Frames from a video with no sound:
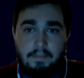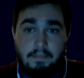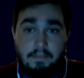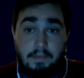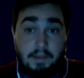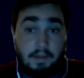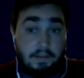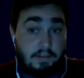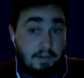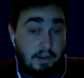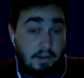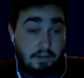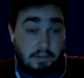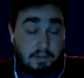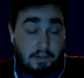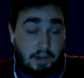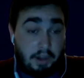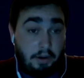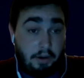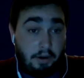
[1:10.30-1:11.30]
It sounds
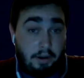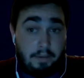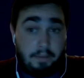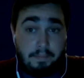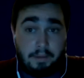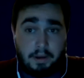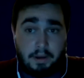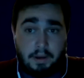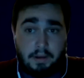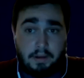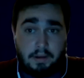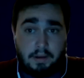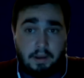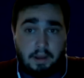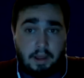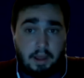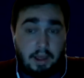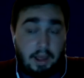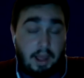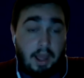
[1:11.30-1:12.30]
scary, but
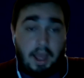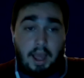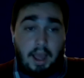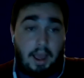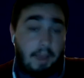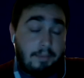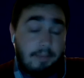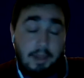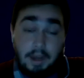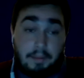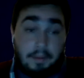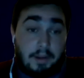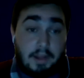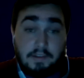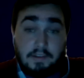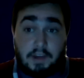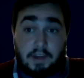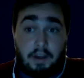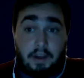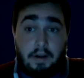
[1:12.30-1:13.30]
I'm not
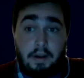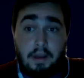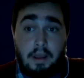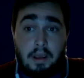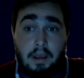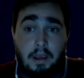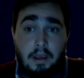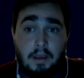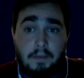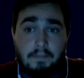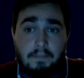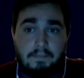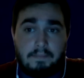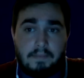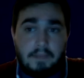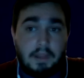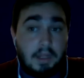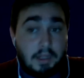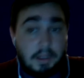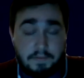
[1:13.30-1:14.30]
scared.
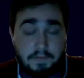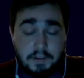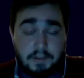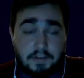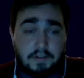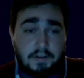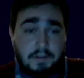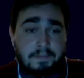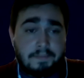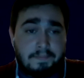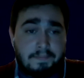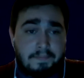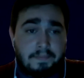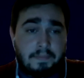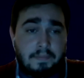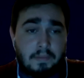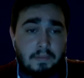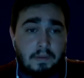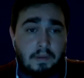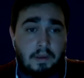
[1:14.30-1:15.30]
Love you too.
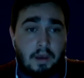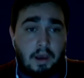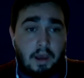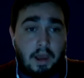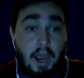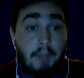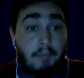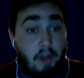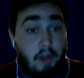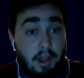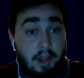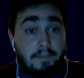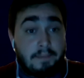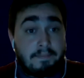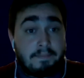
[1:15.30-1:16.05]
I'm ready.